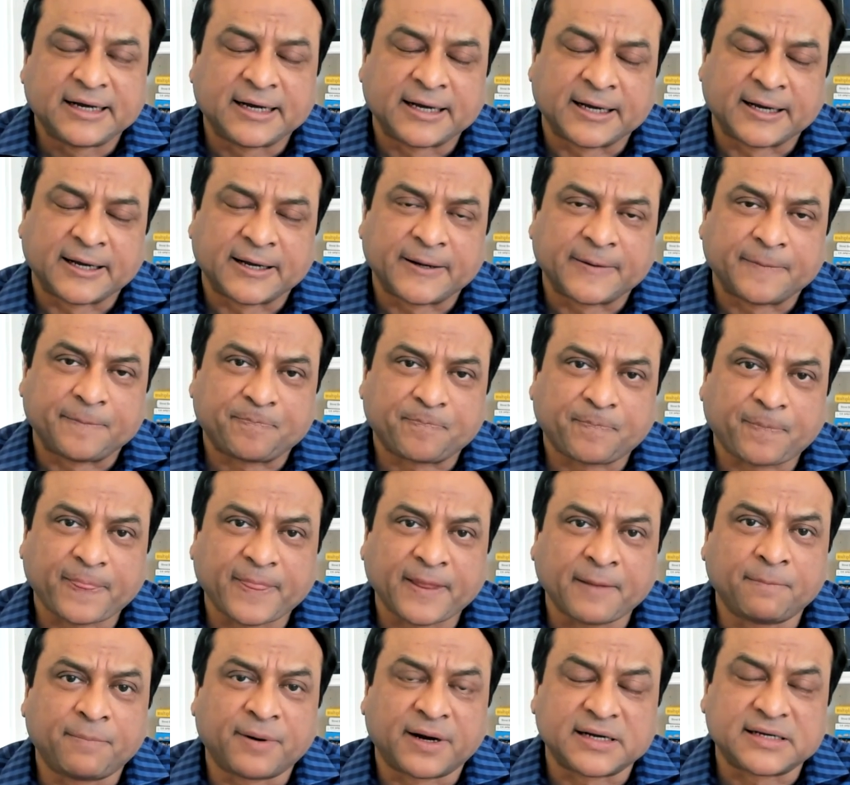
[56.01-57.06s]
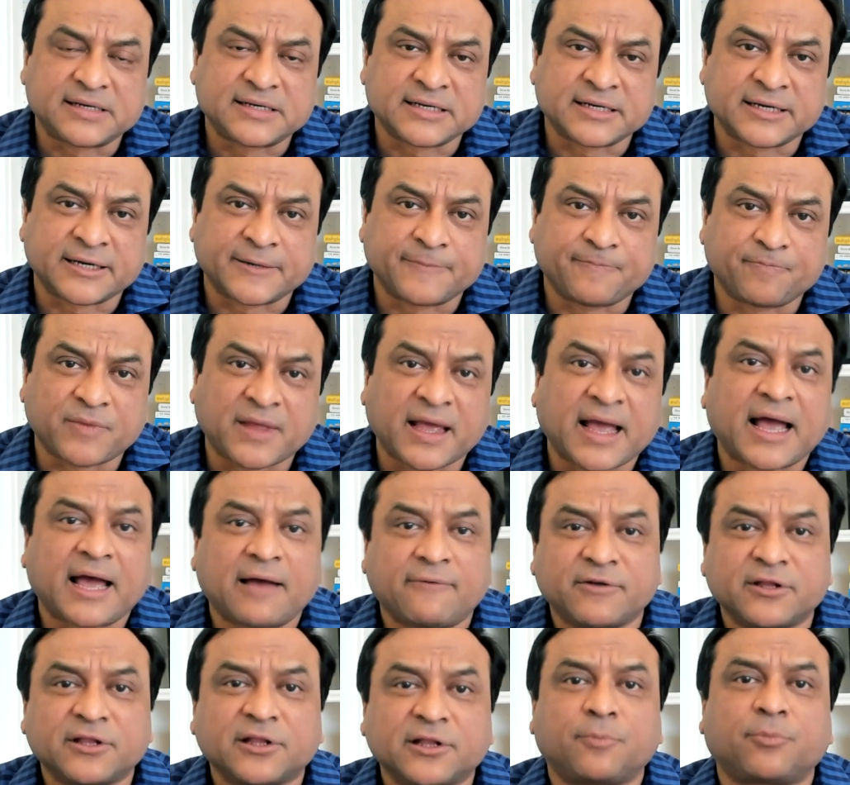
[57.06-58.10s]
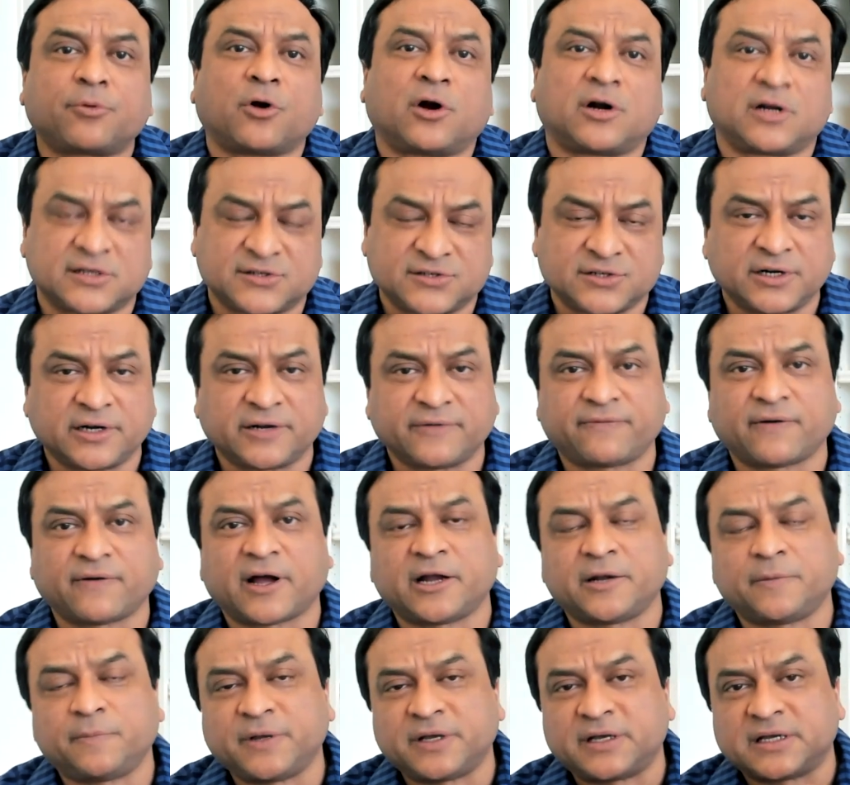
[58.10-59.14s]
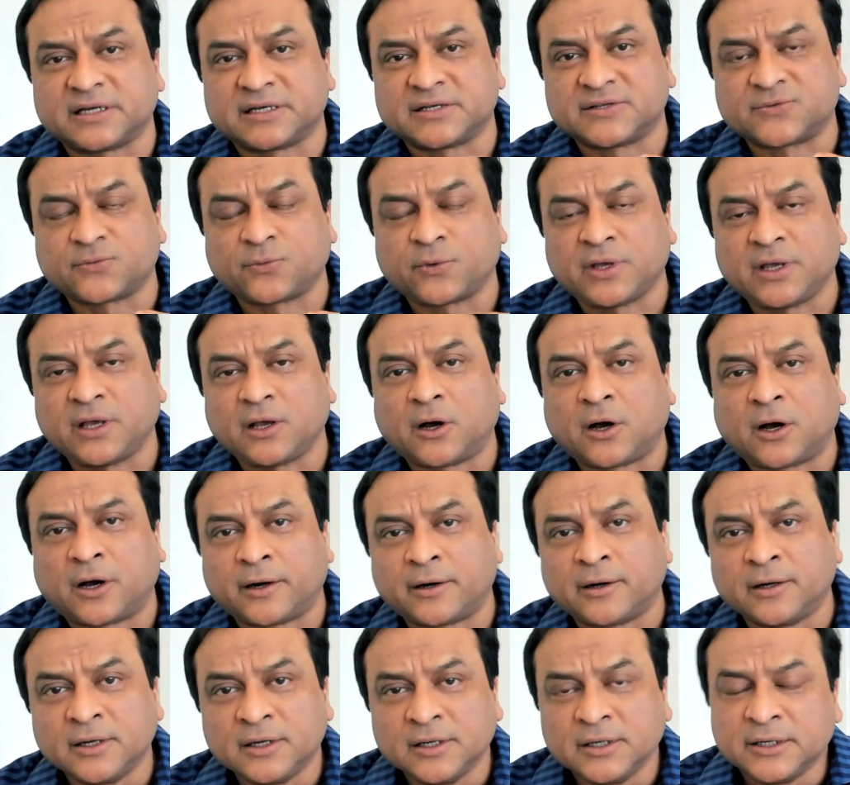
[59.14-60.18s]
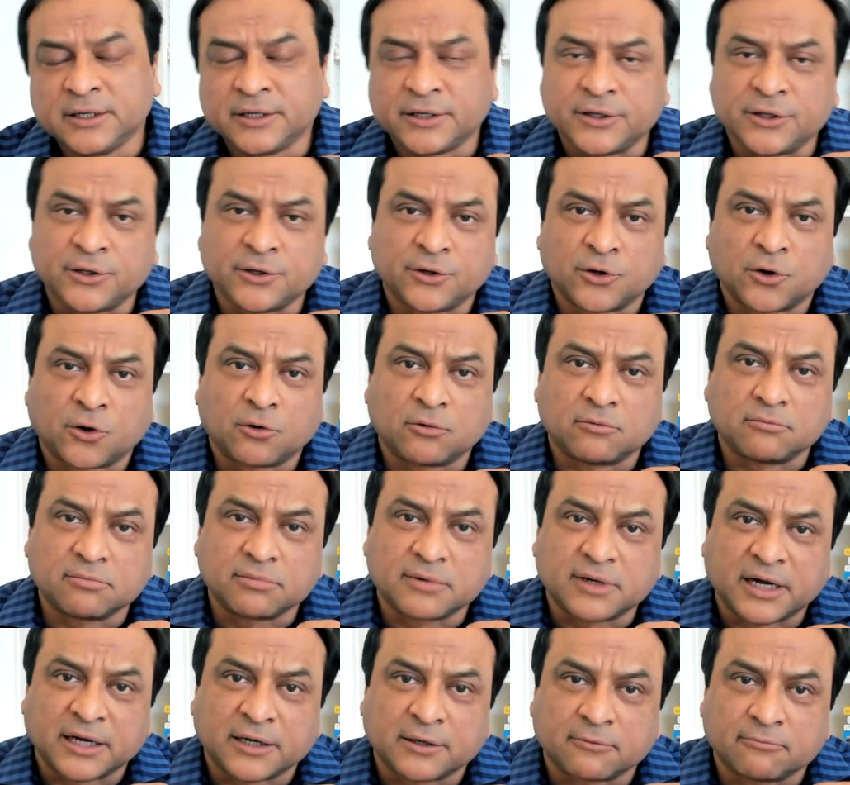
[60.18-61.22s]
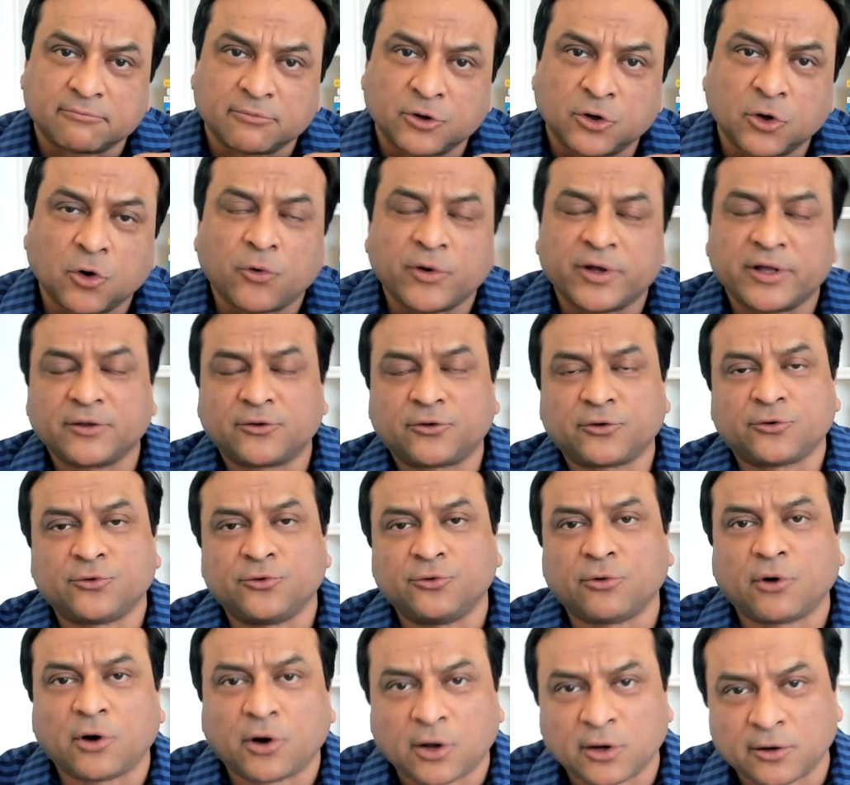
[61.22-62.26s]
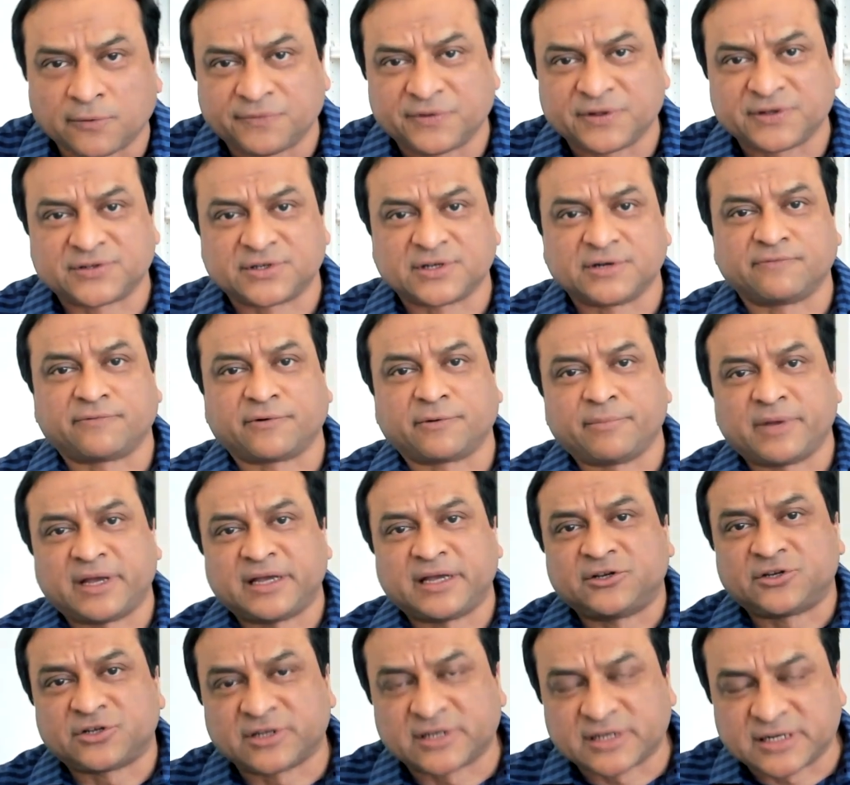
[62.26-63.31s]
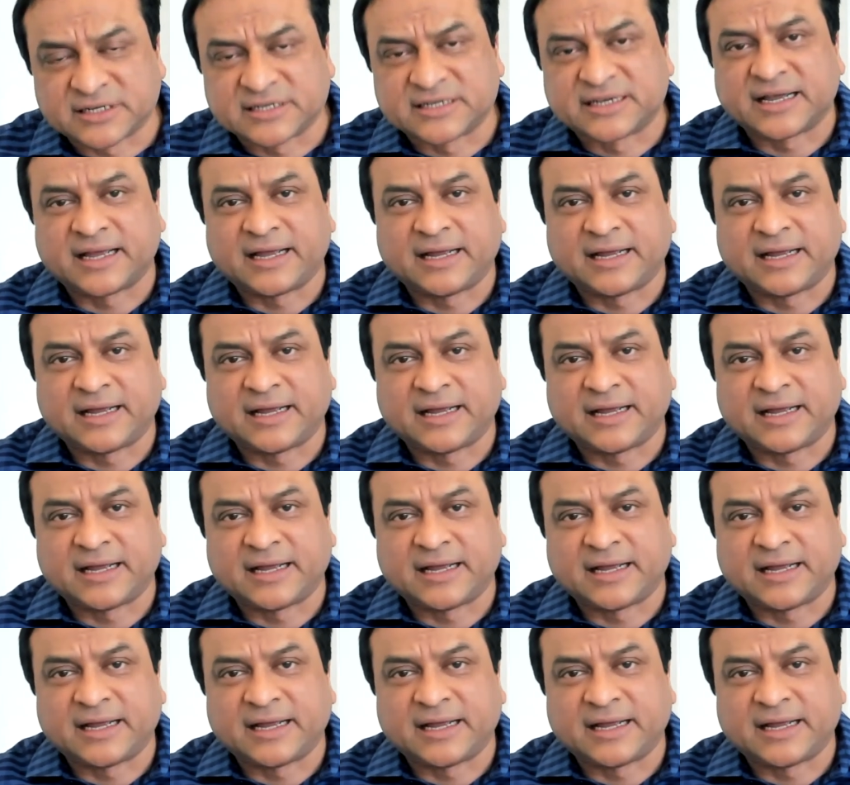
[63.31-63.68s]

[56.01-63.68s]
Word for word: Uh, but uh, having the product certified because we are you know kind of going through all of this information and